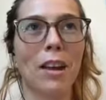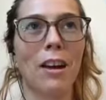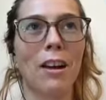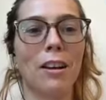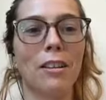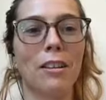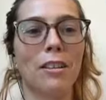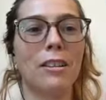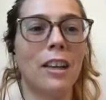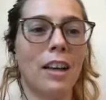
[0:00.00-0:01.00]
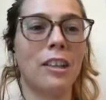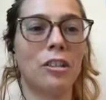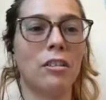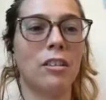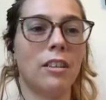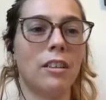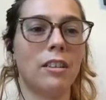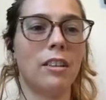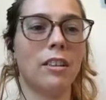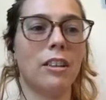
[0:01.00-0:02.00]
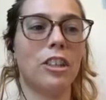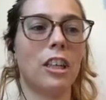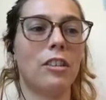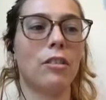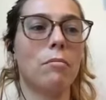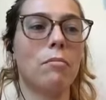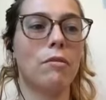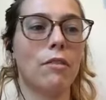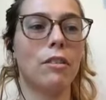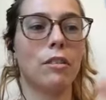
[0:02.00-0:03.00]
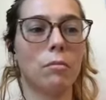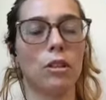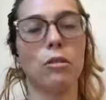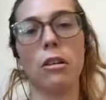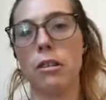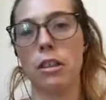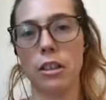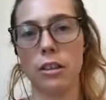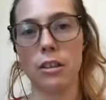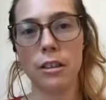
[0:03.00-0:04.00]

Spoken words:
into the Shelter Movers Montreal region?